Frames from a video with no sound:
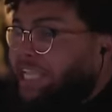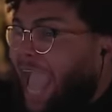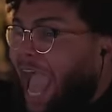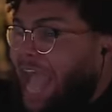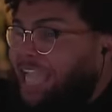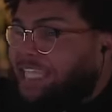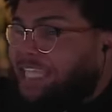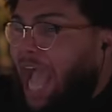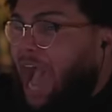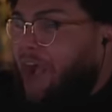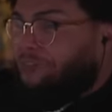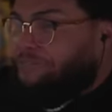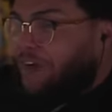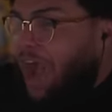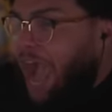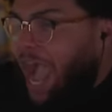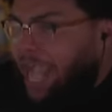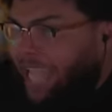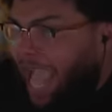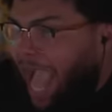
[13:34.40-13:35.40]
Get the
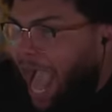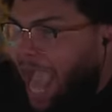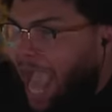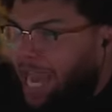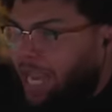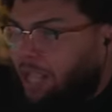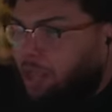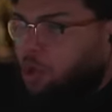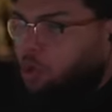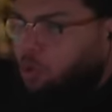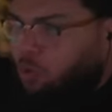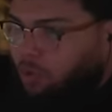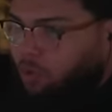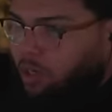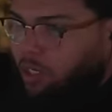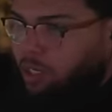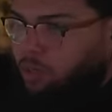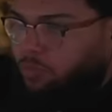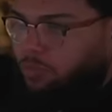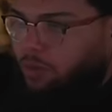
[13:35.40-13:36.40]
fuck out of Ooh,
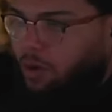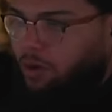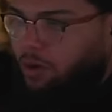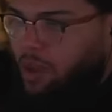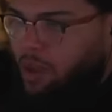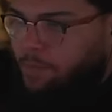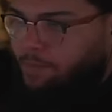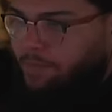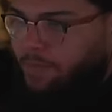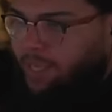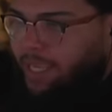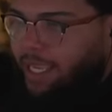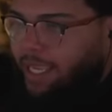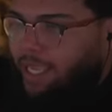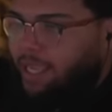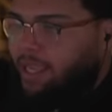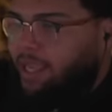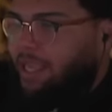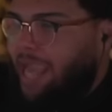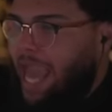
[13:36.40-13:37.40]
Lou, hold on.
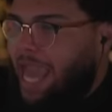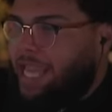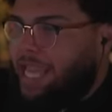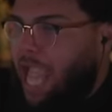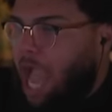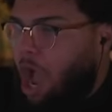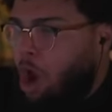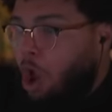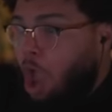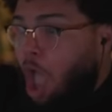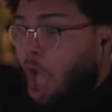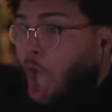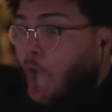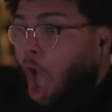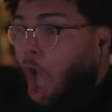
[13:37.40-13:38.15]
Gotta go!